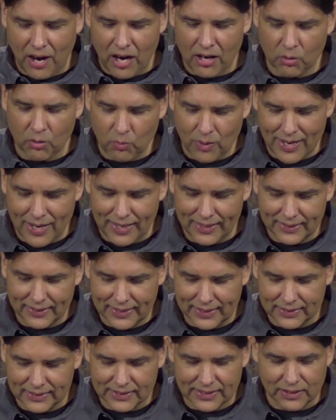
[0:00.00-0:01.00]
our way,
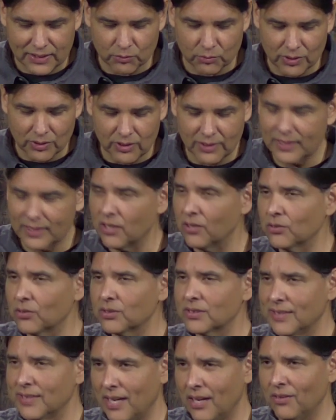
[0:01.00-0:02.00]
things can really go
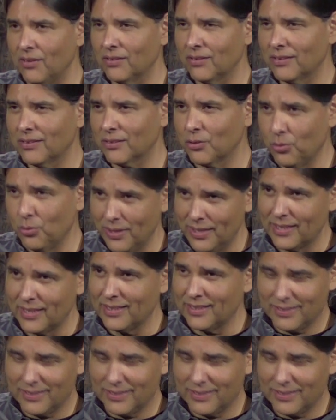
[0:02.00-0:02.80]
south quick.